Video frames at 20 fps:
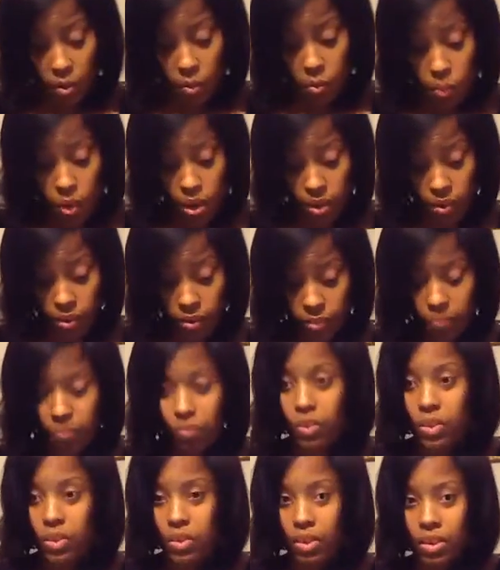Well,
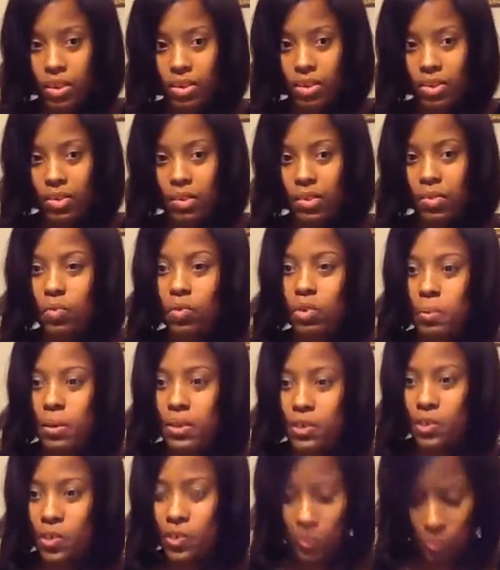what
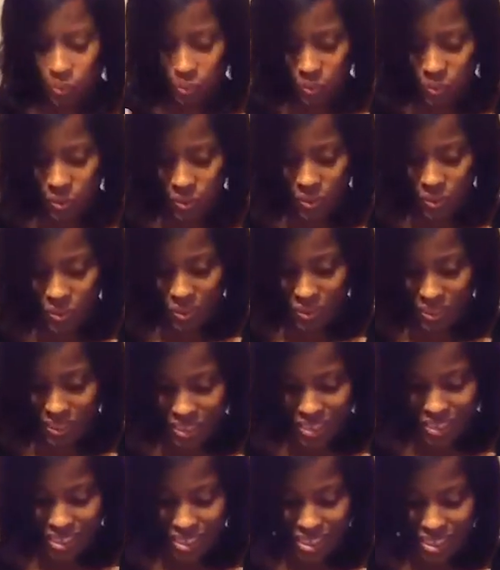about you?
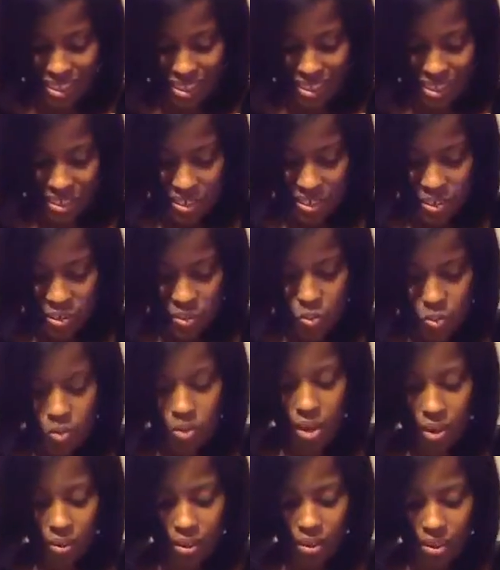Do you
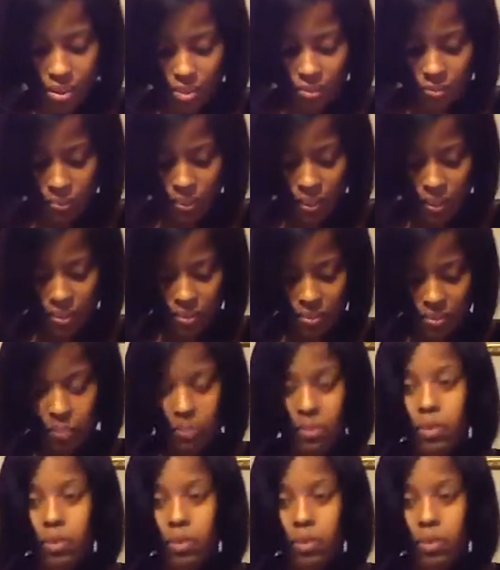know any effective